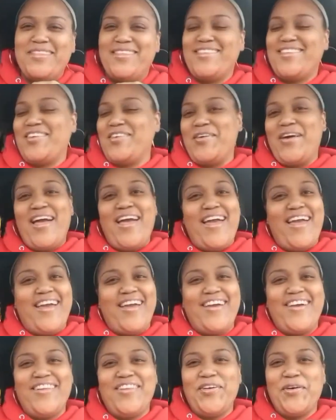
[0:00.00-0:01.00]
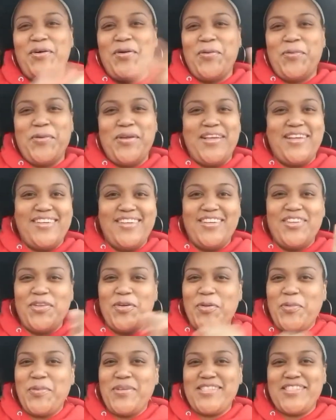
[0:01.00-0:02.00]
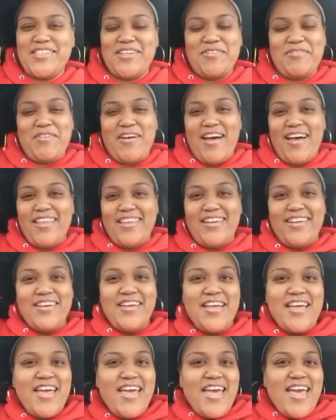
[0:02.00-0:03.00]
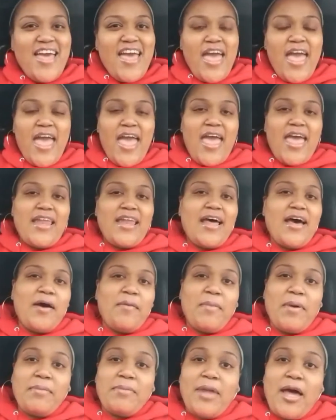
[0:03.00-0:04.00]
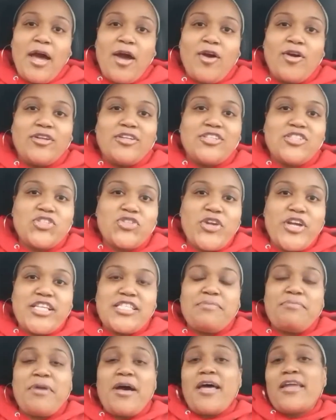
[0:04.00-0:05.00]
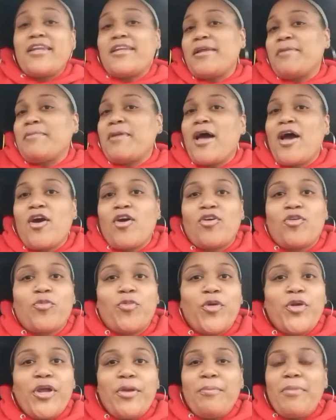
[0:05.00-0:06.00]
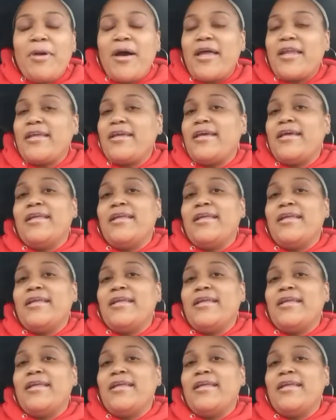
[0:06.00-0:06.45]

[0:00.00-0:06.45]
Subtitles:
So, hey, glory. Glory to the Father. And I'm not going to stress about it. I'm not going to worry about it.